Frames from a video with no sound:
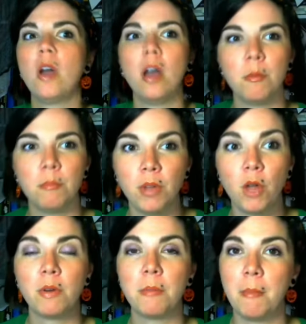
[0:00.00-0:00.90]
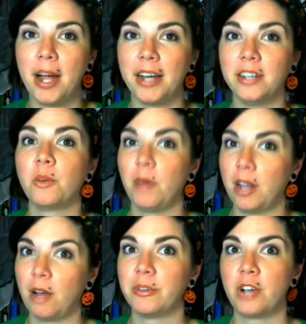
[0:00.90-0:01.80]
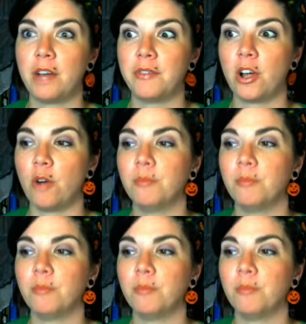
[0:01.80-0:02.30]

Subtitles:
blowing my mind while I was driving home.